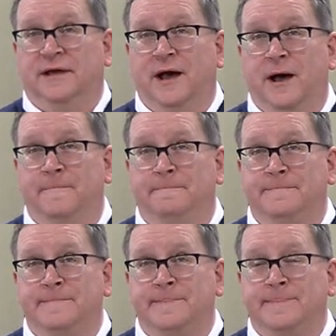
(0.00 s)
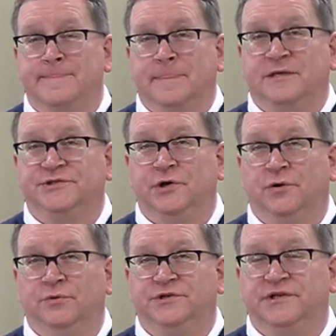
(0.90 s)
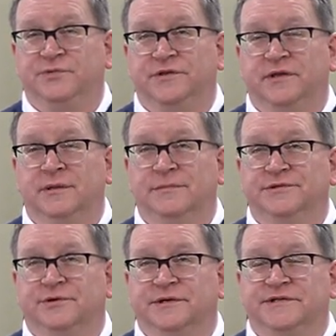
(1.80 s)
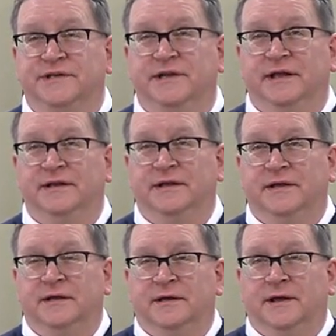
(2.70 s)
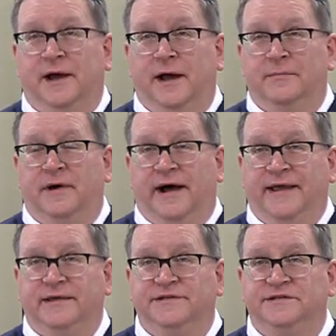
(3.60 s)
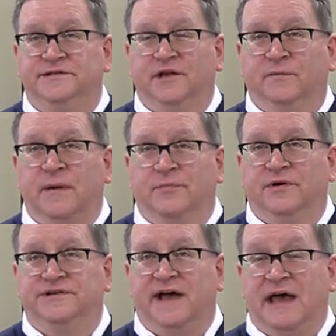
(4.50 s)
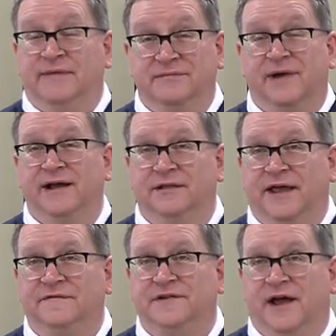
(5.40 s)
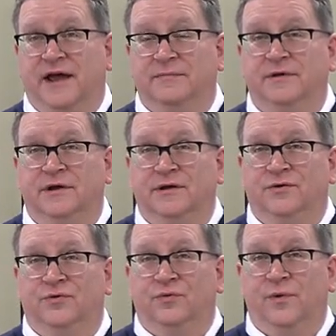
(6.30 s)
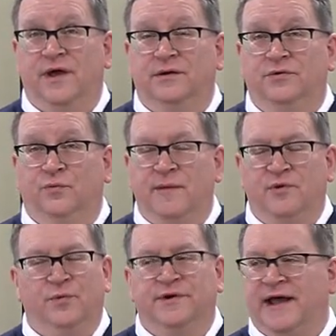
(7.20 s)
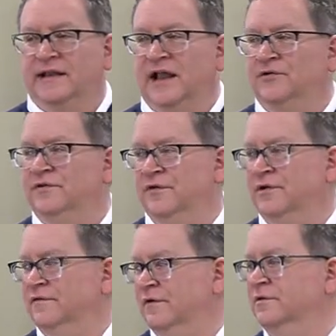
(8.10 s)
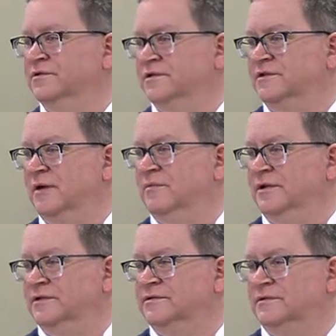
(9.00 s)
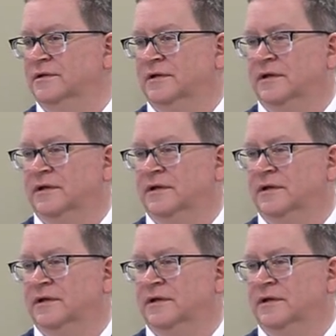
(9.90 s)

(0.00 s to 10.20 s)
So just within the Missouri Synod, I can still remember a time in my lifetime when women were not allowed to vote at voters' assemblies.